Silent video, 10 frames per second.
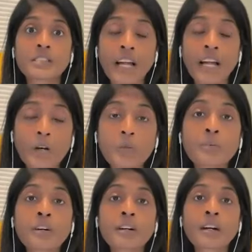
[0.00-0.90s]
to help
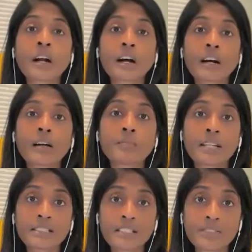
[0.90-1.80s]
calm
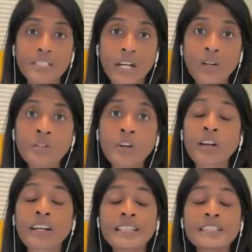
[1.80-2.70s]
myself down, or
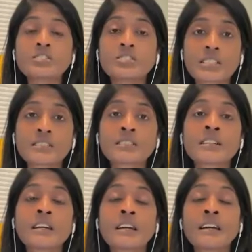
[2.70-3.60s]
at least just
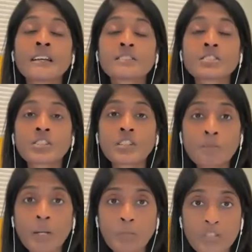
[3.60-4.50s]
turn
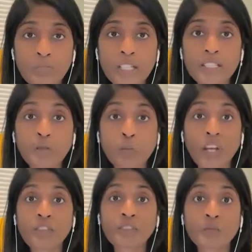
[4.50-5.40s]
my perspective
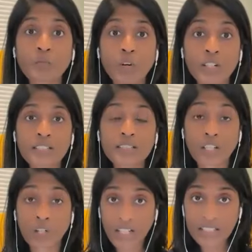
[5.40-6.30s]
away from what is the
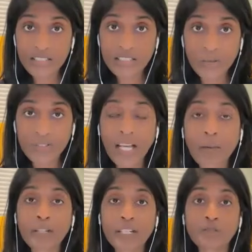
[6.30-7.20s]
crisis that was
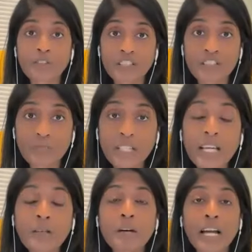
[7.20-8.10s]
happening in front of me
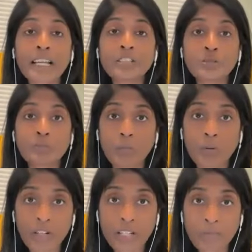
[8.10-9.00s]
and back into my
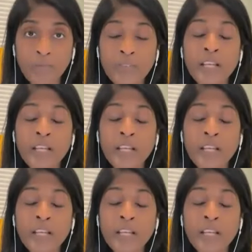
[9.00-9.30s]
body.